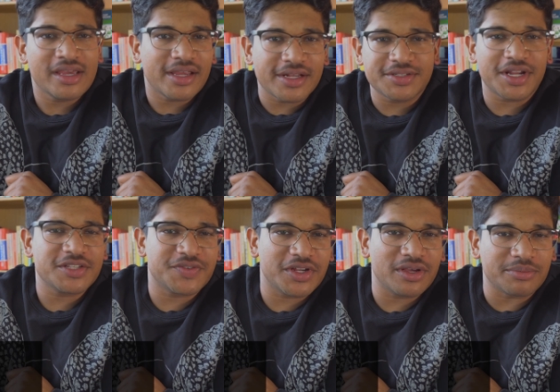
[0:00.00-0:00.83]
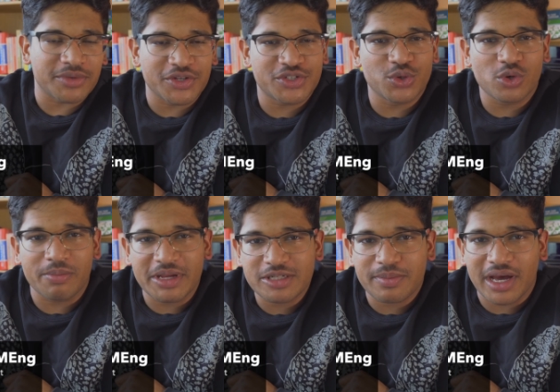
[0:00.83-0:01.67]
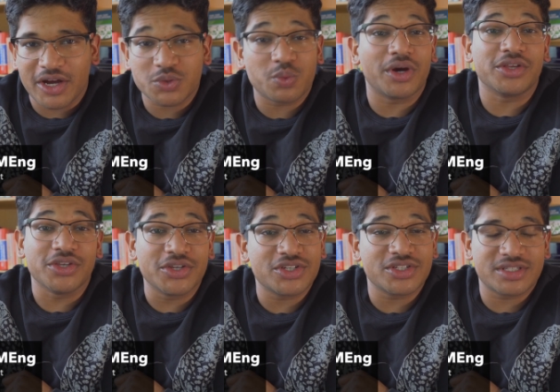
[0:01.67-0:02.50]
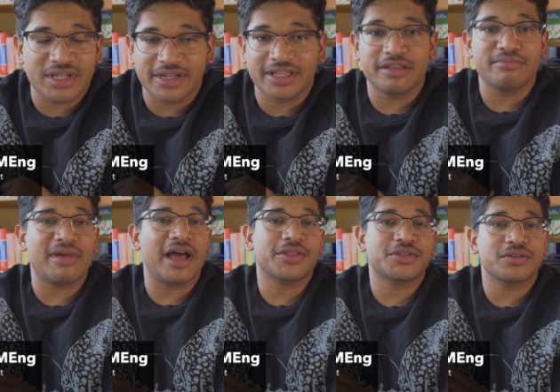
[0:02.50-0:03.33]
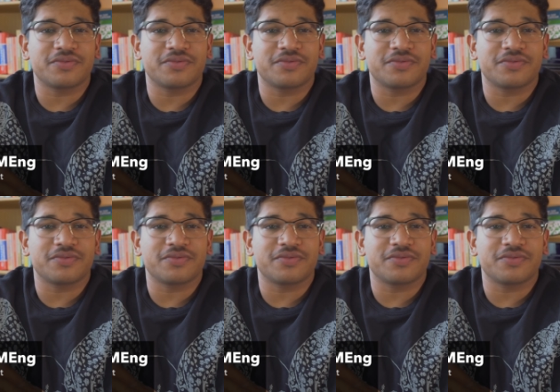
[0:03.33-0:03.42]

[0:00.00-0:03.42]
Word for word: In today's video I'm going to talk a bit about why you should study maths,